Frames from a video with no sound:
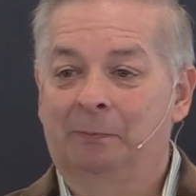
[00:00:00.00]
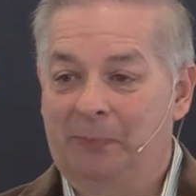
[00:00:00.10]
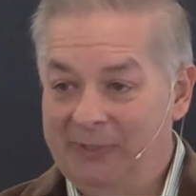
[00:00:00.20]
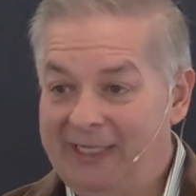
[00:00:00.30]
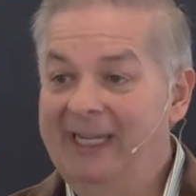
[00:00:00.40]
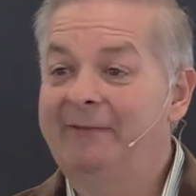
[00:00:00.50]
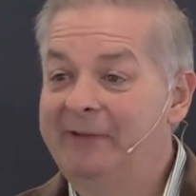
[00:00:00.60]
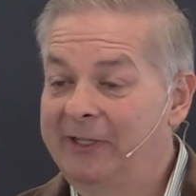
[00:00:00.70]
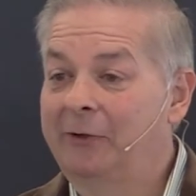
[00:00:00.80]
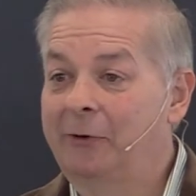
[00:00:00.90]
Believe
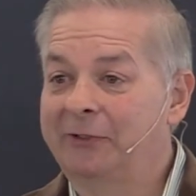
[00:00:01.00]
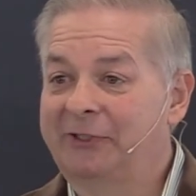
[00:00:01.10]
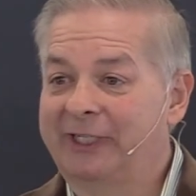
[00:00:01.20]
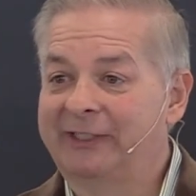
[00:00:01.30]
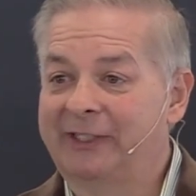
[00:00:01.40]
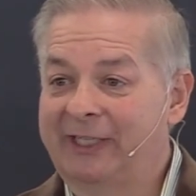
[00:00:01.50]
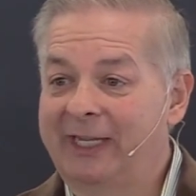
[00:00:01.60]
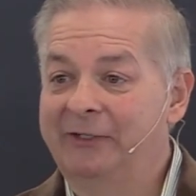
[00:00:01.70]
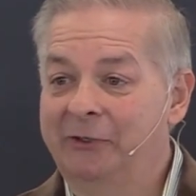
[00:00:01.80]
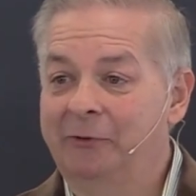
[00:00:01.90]
in the Lord Jesus
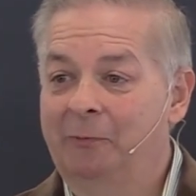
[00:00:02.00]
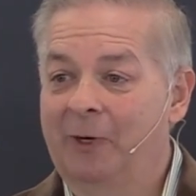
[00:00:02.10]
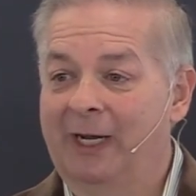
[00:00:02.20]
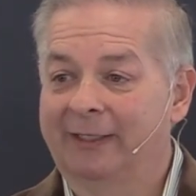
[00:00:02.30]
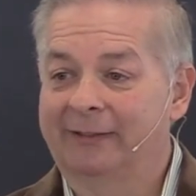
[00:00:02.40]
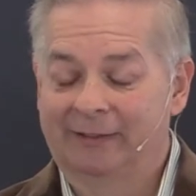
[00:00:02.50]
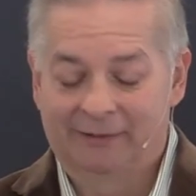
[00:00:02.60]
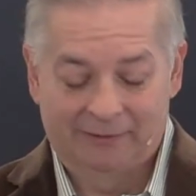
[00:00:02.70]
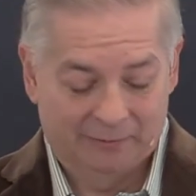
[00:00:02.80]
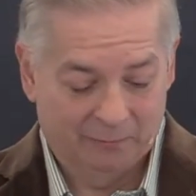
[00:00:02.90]
and you what?
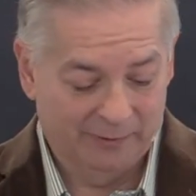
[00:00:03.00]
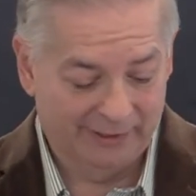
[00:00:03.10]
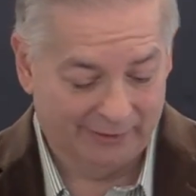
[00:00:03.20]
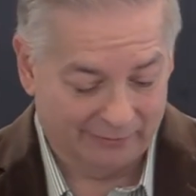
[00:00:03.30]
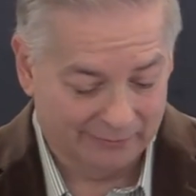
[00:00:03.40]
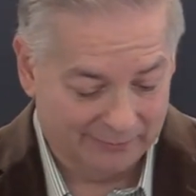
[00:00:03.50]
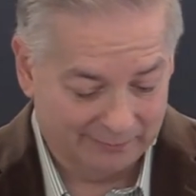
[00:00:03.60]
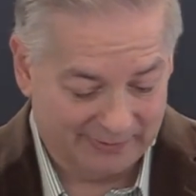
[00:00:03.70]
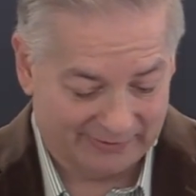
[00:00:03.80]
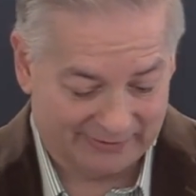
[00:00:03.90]
Will
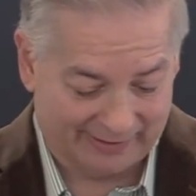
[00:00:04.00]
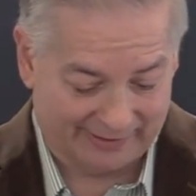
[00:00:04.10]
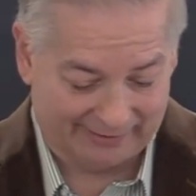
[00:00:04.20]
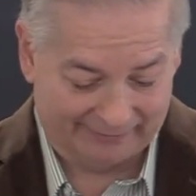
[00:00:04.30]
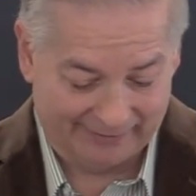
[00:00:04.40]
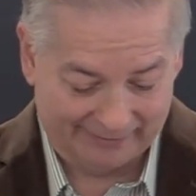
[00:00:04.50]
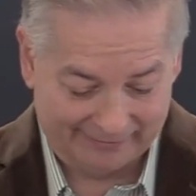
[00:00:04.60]
be saved.